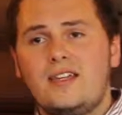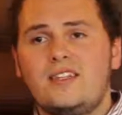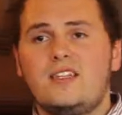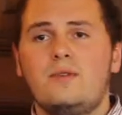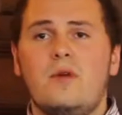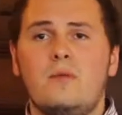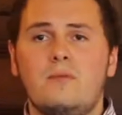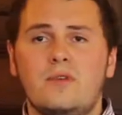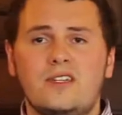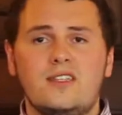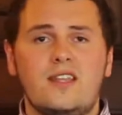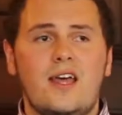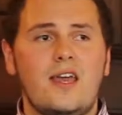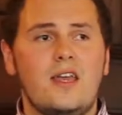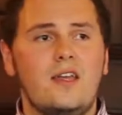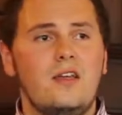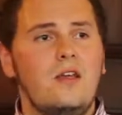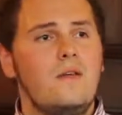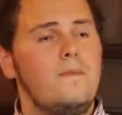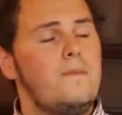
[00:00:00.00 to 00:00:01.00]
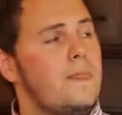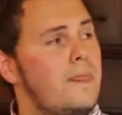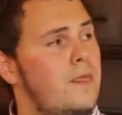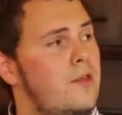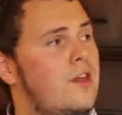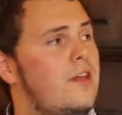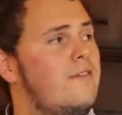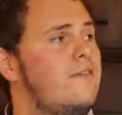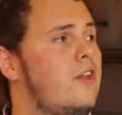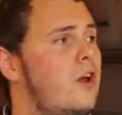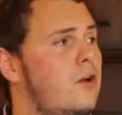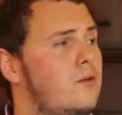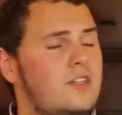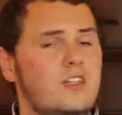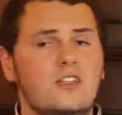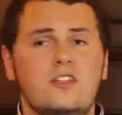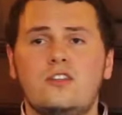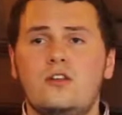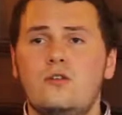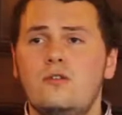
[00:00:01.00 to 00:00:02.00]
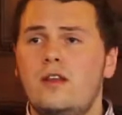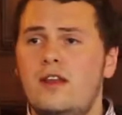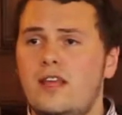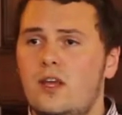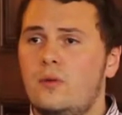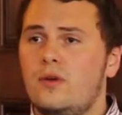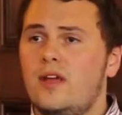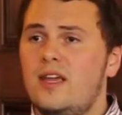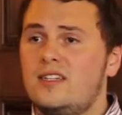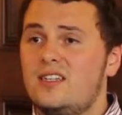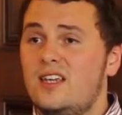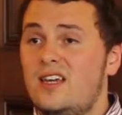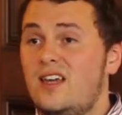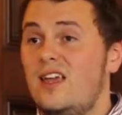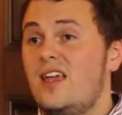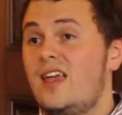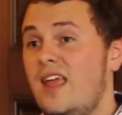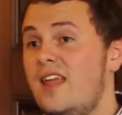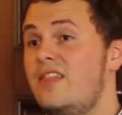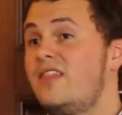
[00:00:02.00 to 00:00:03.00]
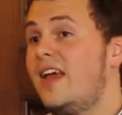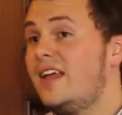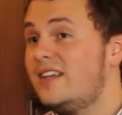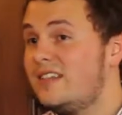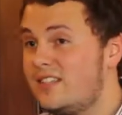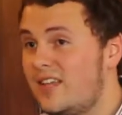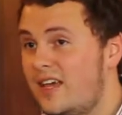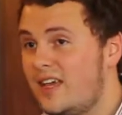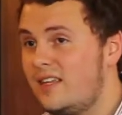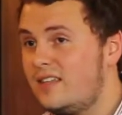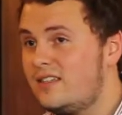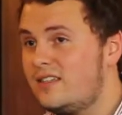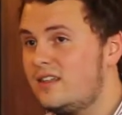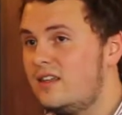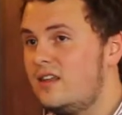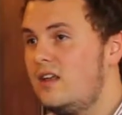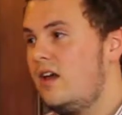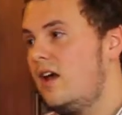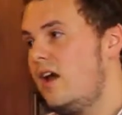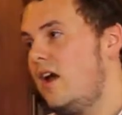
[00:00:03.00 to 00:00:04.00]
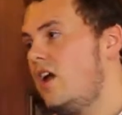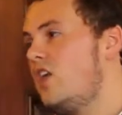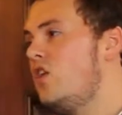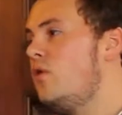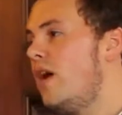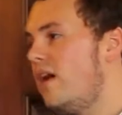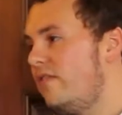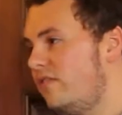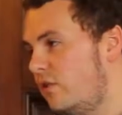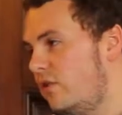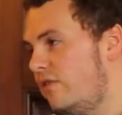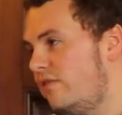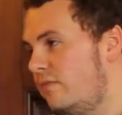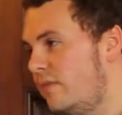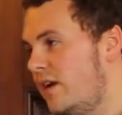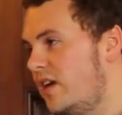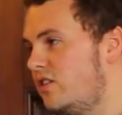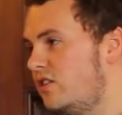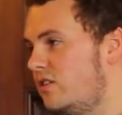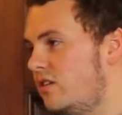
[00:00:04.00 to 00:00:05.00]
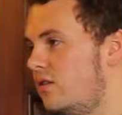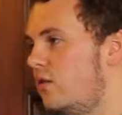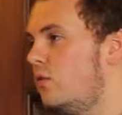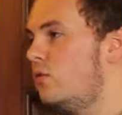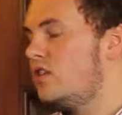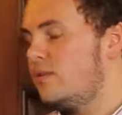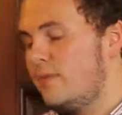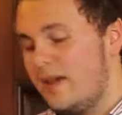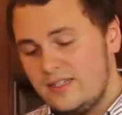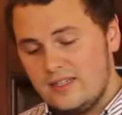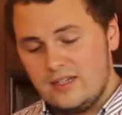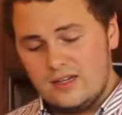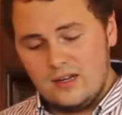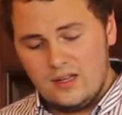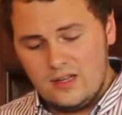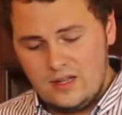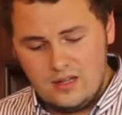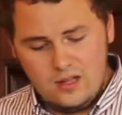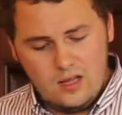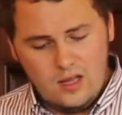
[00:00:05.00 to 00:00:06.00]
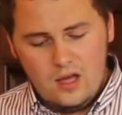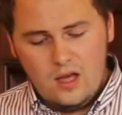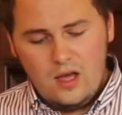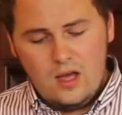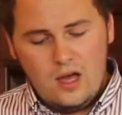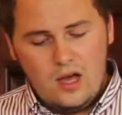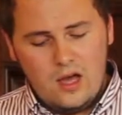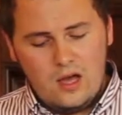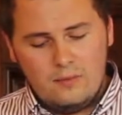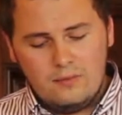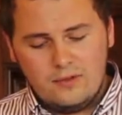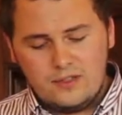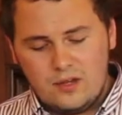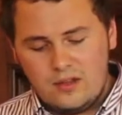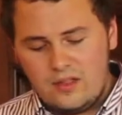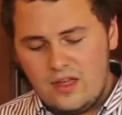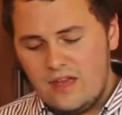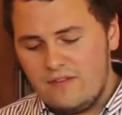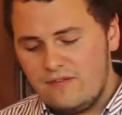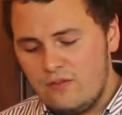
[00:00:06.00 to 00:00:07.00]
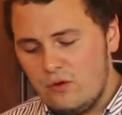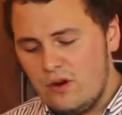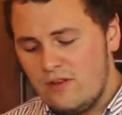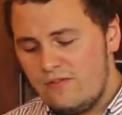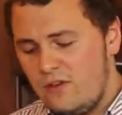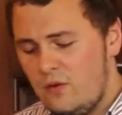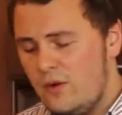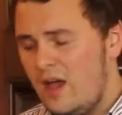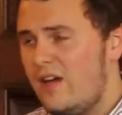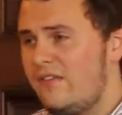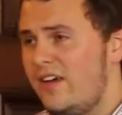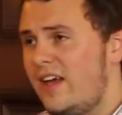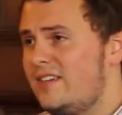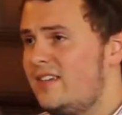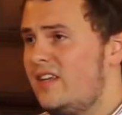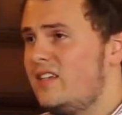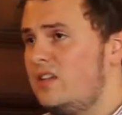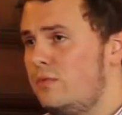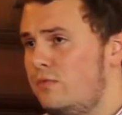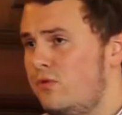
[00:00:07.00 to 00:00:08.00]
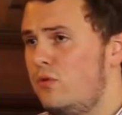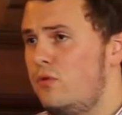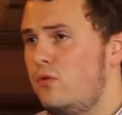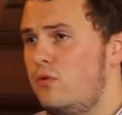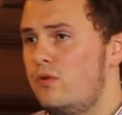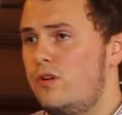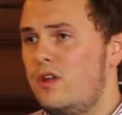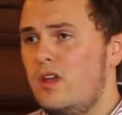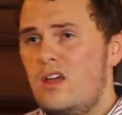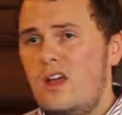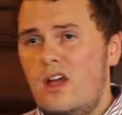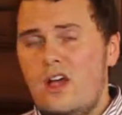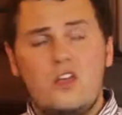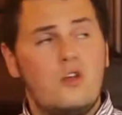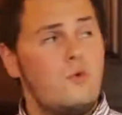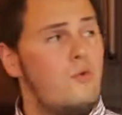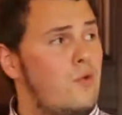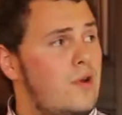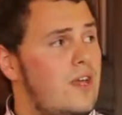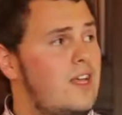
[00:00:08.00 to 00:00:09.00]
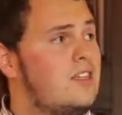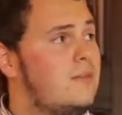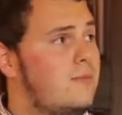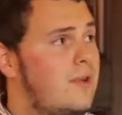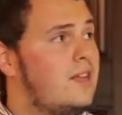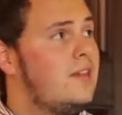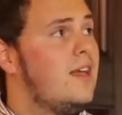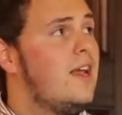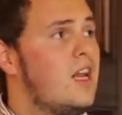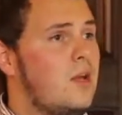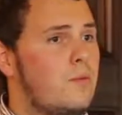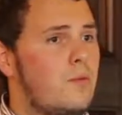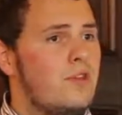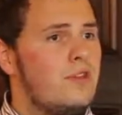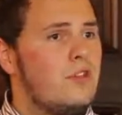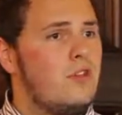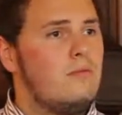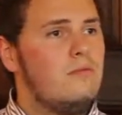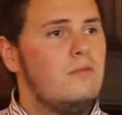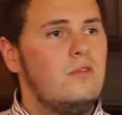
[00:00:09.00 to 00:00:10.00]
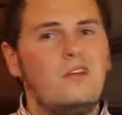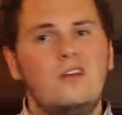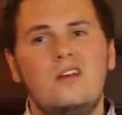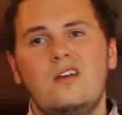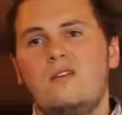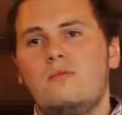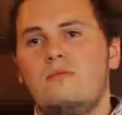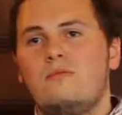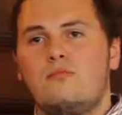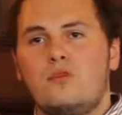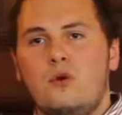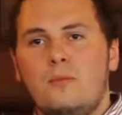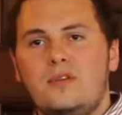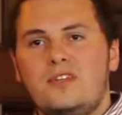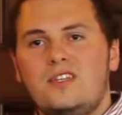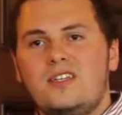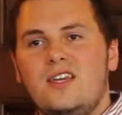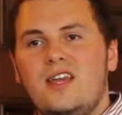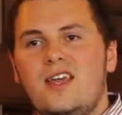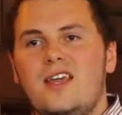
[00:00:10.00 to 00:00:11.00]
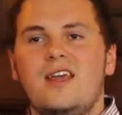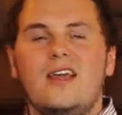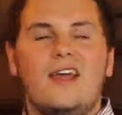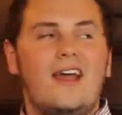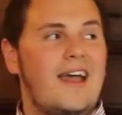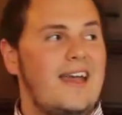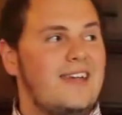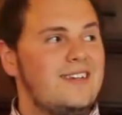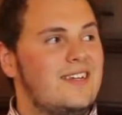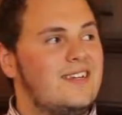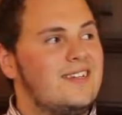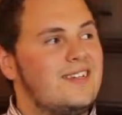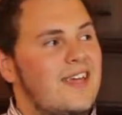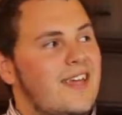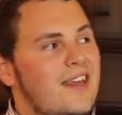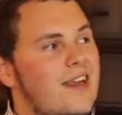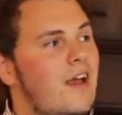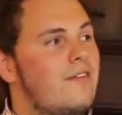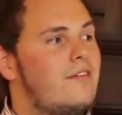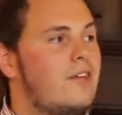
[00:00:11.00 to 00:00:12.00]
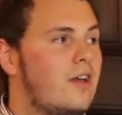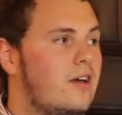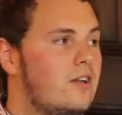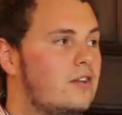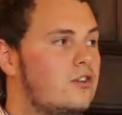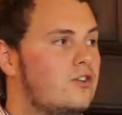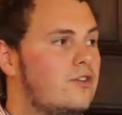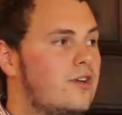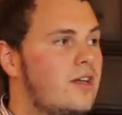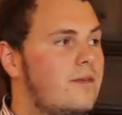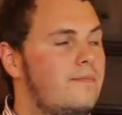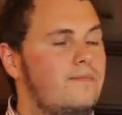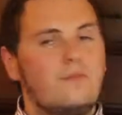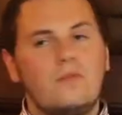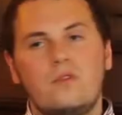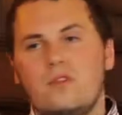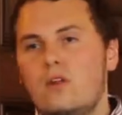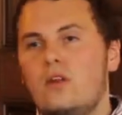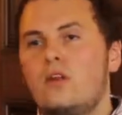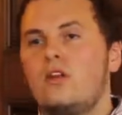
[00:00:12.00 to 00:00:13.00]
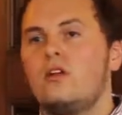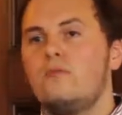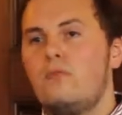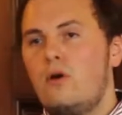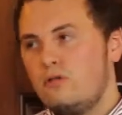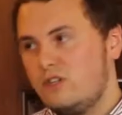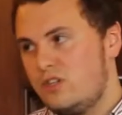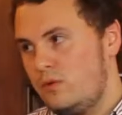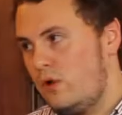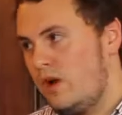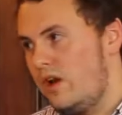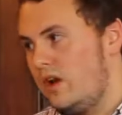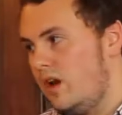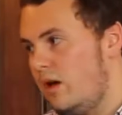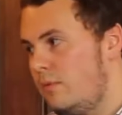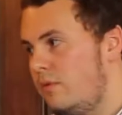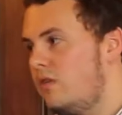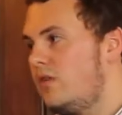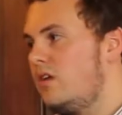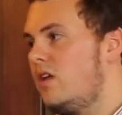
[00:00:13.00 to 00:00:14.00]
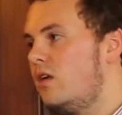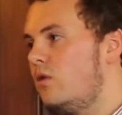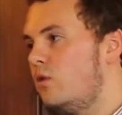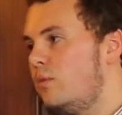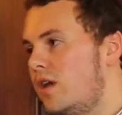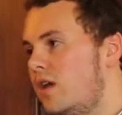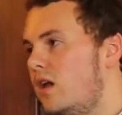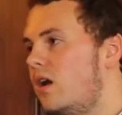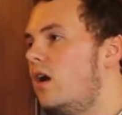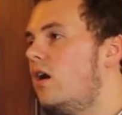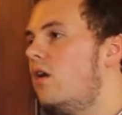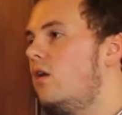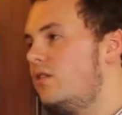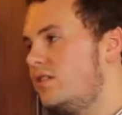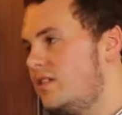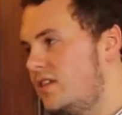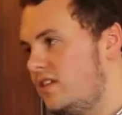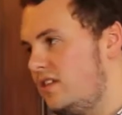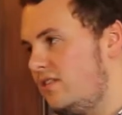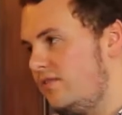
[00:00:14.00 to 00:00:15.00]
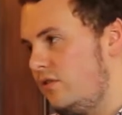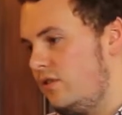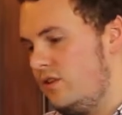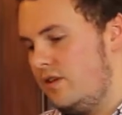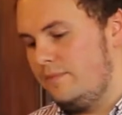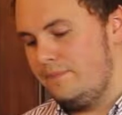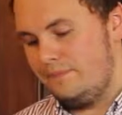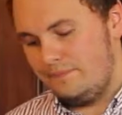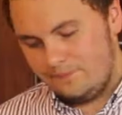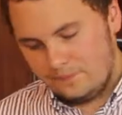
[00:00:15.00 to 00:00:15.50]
EC member state, you give notice to the liquidator in that state, you have the confirmation automatically. So therefore if you have assets abroad and you will need to be dealing with them, property, assets taken out of the country, compulsory wind up. It will be a lot easier for you.